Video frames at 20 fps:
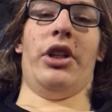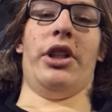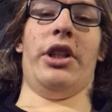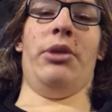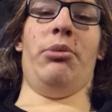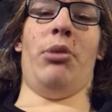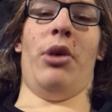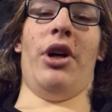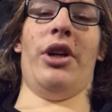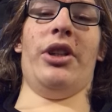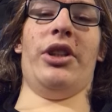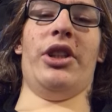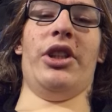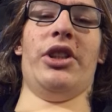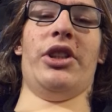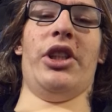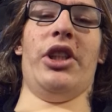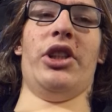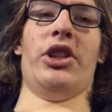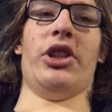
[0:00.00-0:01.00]

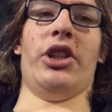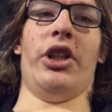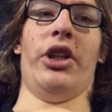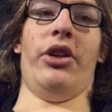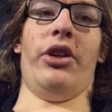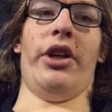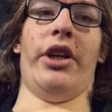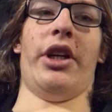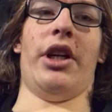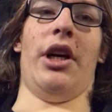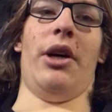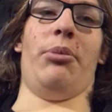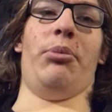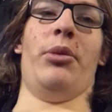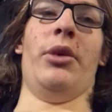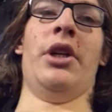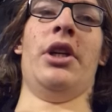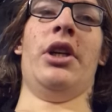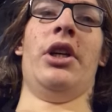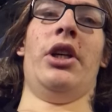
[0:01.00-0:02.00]
Demonetization, here I
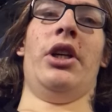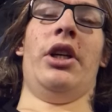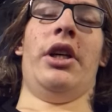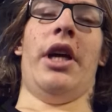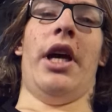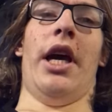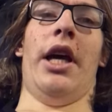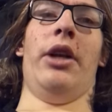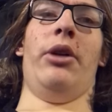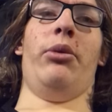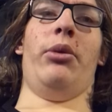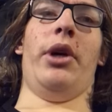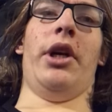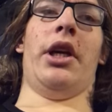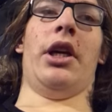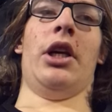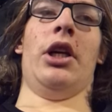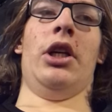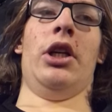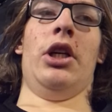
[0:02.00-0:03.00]
come.
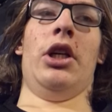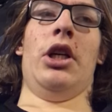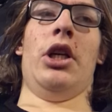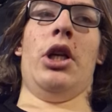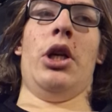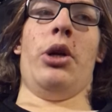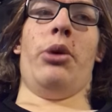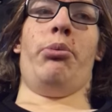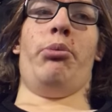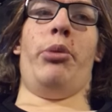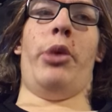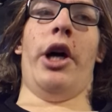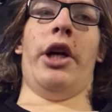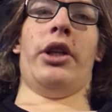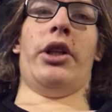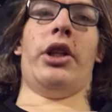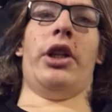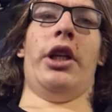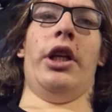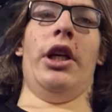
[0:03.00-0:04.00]
Anyway,
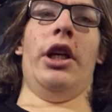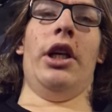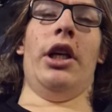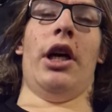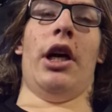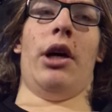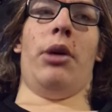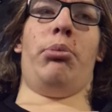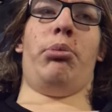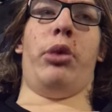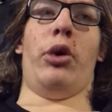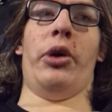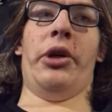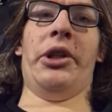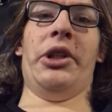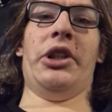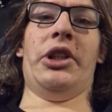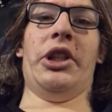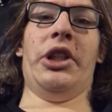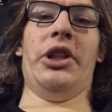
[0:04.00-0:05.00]
but the
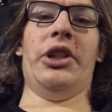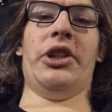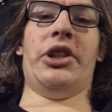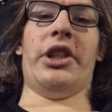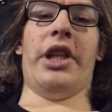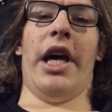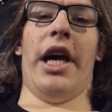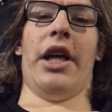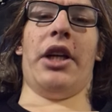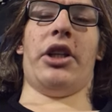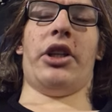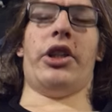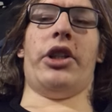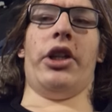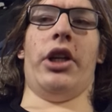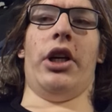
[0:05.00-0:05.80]
point is that